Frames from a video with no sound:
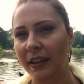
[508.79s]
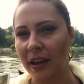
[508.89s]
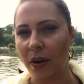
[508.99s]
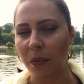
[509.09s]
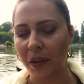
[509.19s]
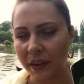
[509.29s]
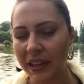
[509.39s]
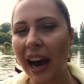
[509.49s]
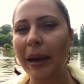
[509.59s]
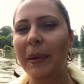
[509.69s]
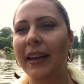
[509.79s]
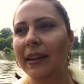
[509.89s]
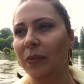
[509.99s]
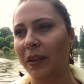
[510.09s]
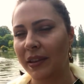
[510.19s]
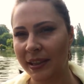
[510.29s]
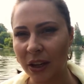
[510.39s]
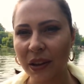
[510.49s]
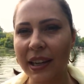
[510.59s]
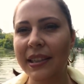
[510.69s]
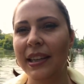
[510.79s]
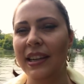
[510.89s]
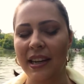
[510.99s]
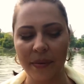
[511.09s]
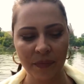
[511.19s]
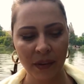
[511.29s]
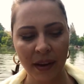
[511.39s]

you know, with the timing and with the synchronicity.